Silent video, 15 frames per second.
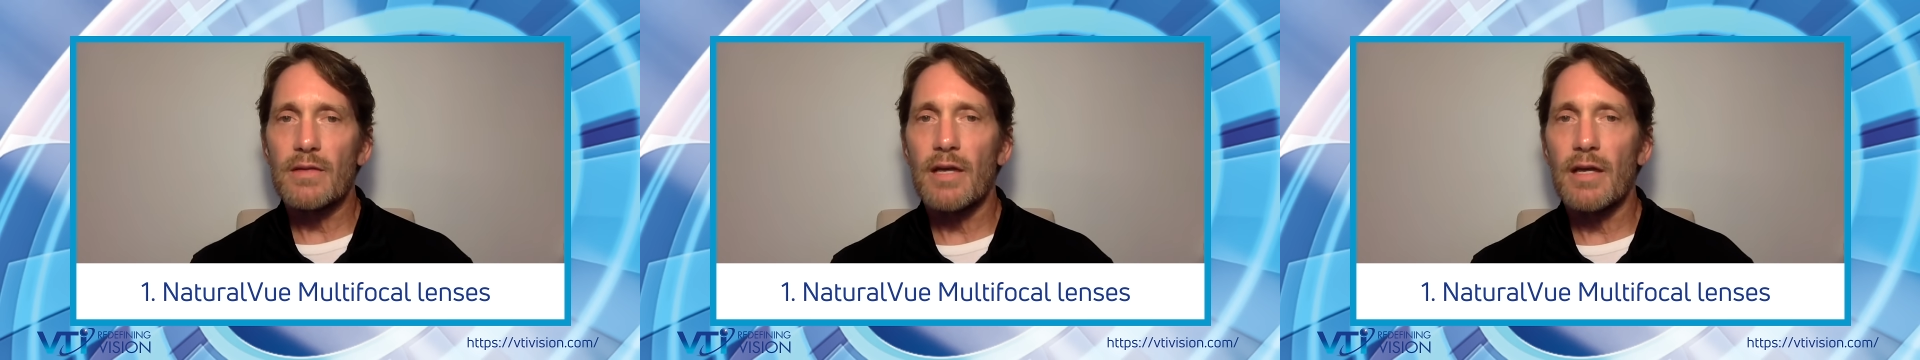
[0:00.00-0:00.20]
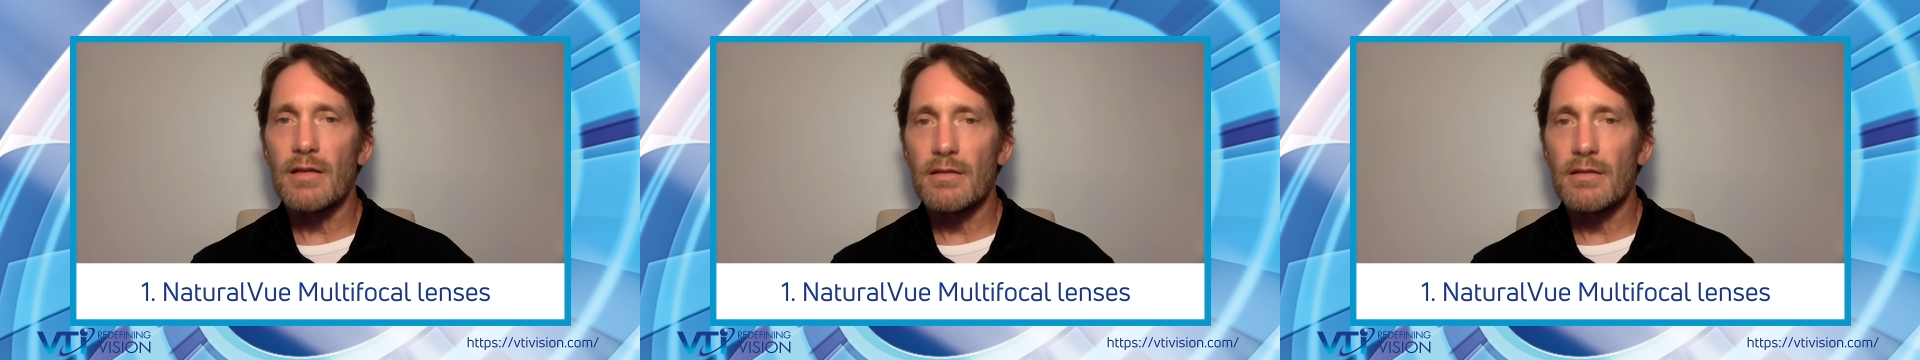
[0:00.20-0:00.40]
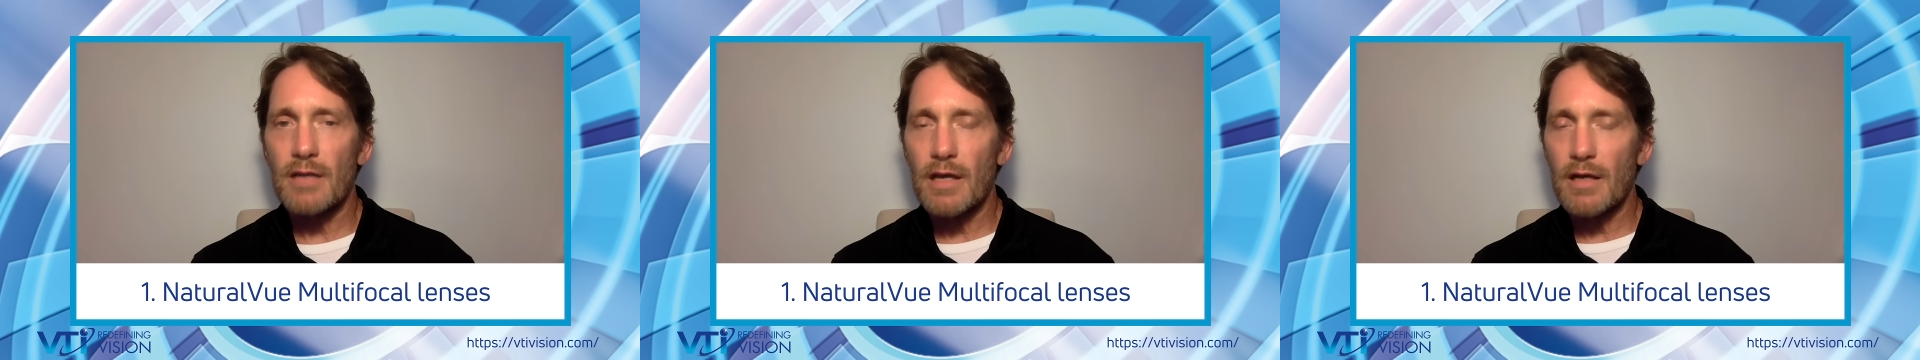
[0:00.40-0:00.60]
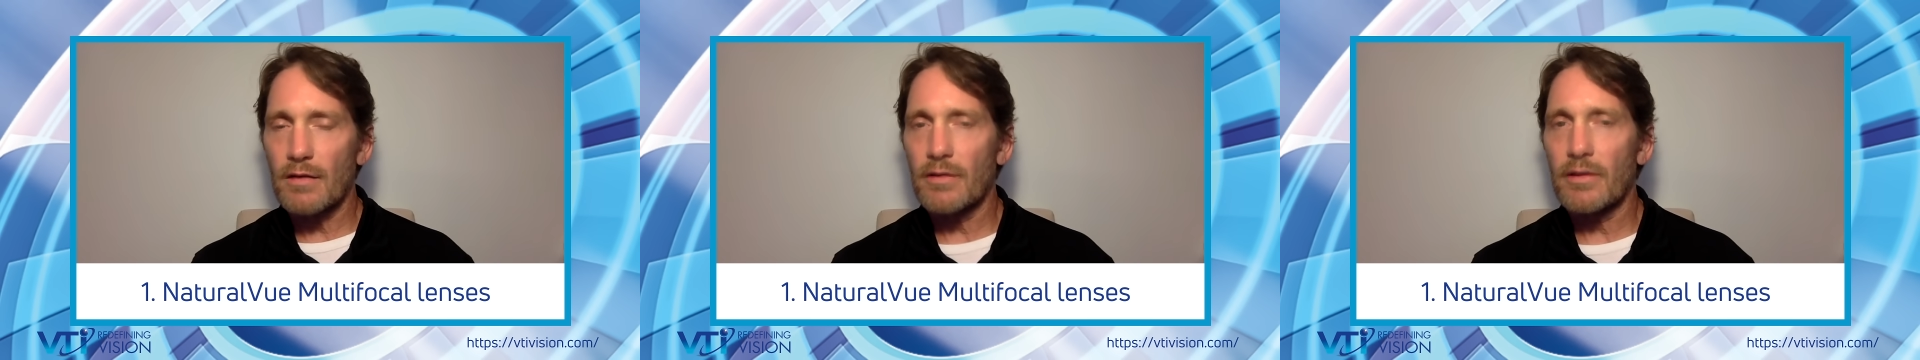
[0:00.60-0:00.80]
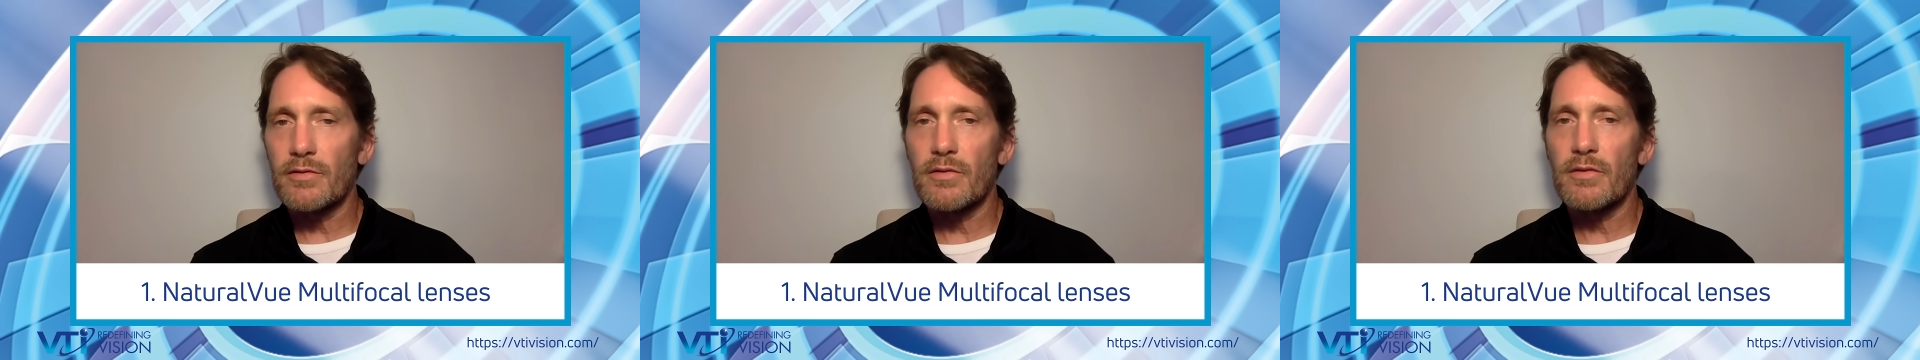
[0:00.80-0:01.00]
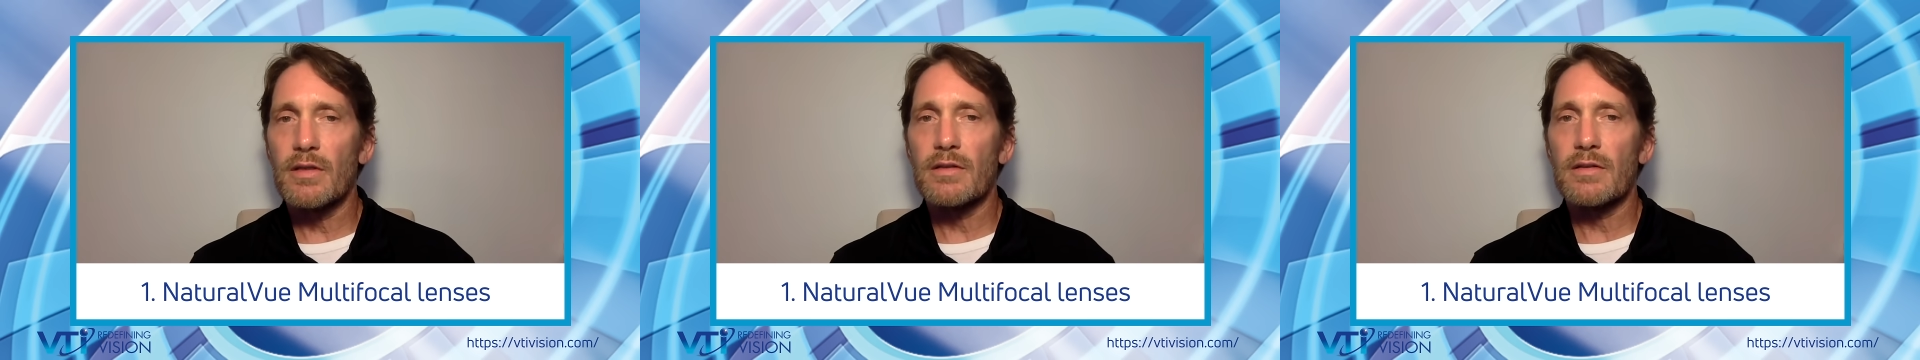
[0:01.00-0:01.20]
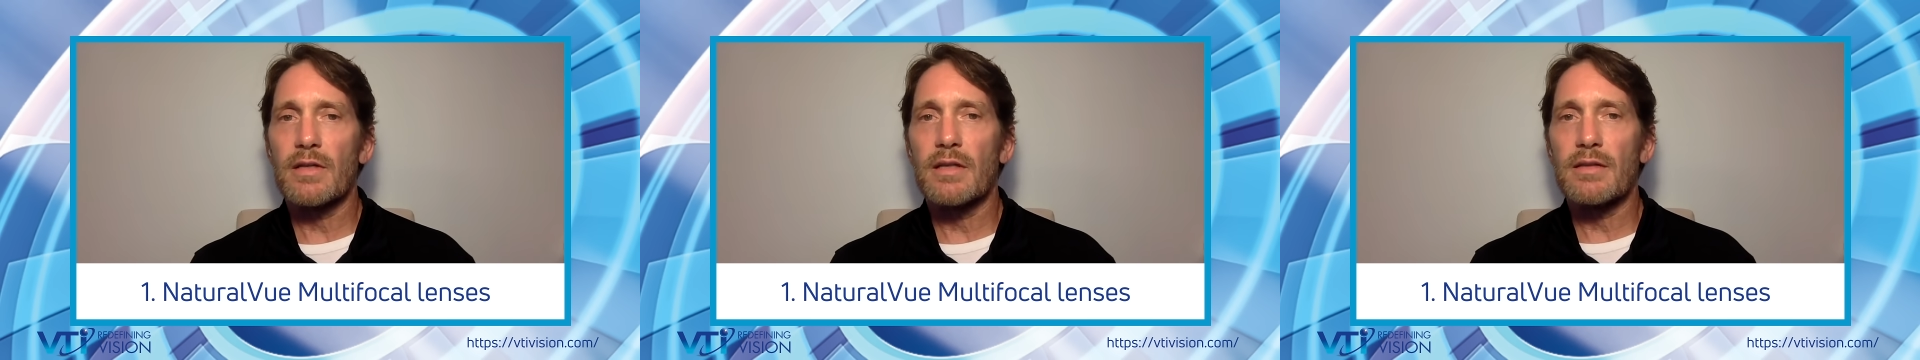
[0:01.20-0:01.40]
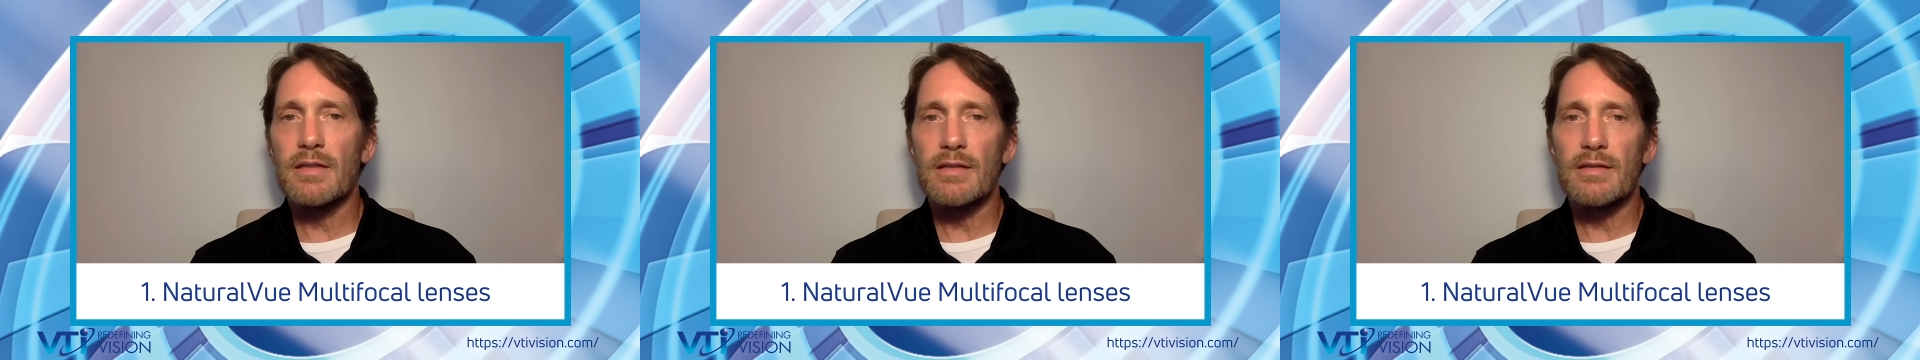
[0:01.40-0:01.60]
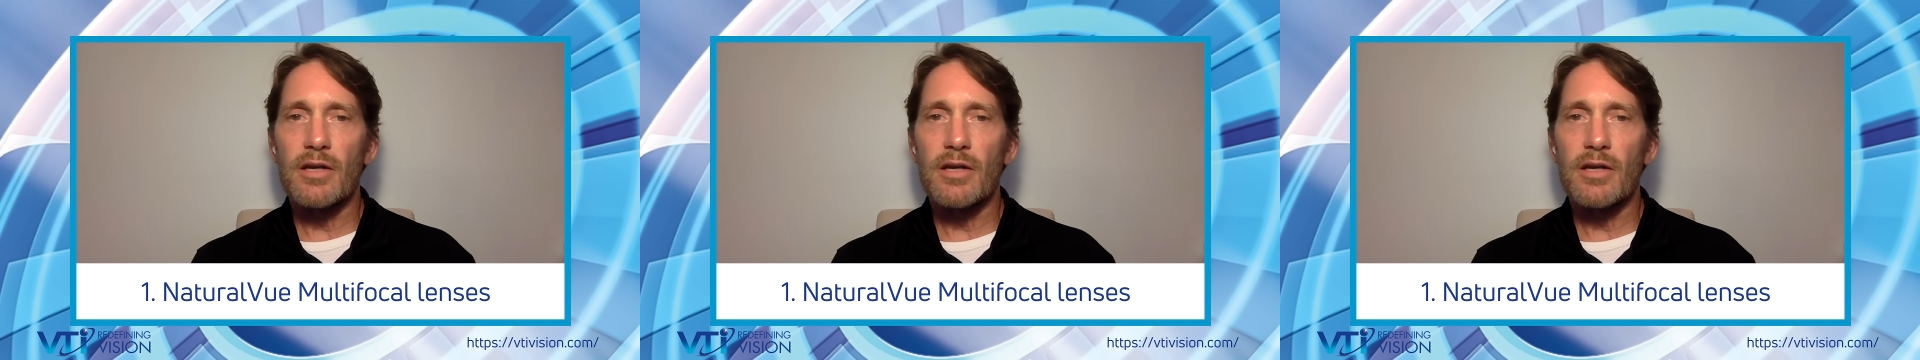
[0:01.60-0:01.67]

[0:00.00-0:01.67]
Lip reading: that not only do these lenses